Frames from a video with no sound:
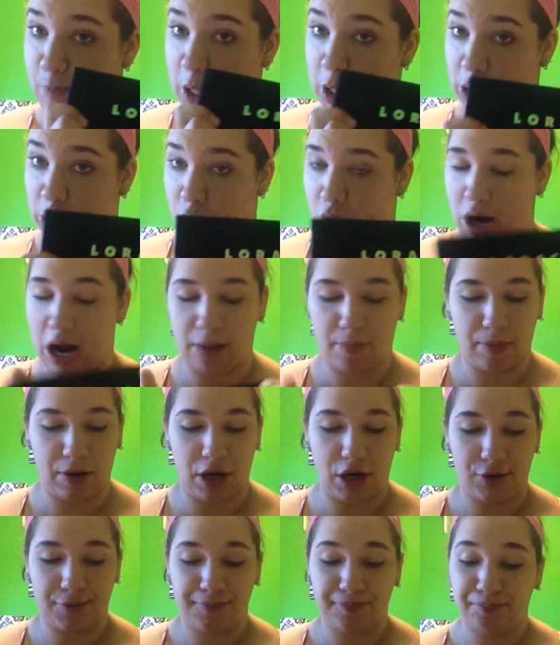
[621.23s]
Lorac
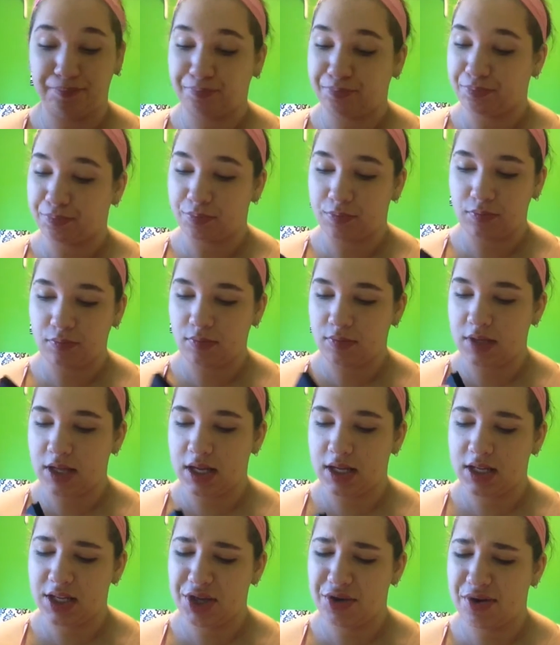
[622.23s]
Pro.
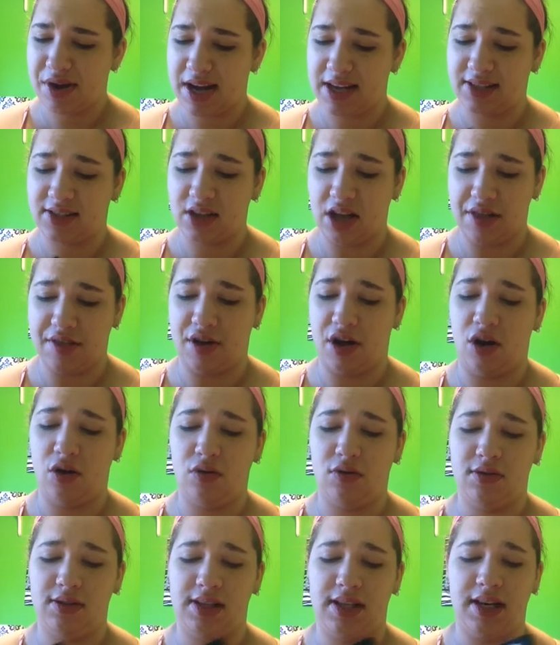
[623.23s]
You guys saw the
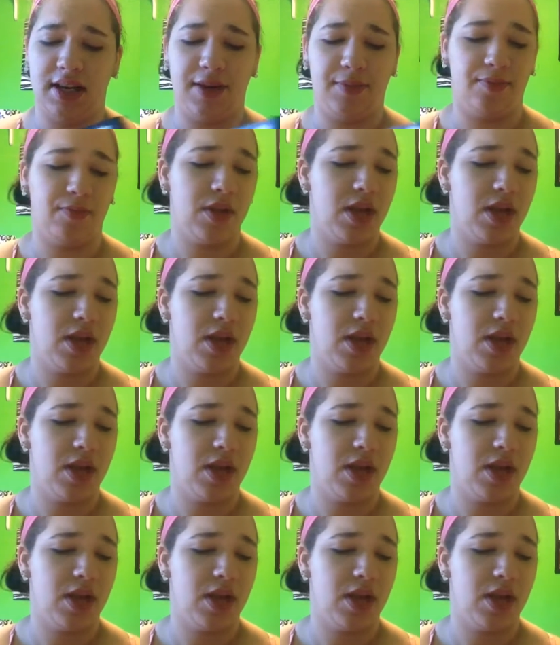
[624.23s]
holes in it.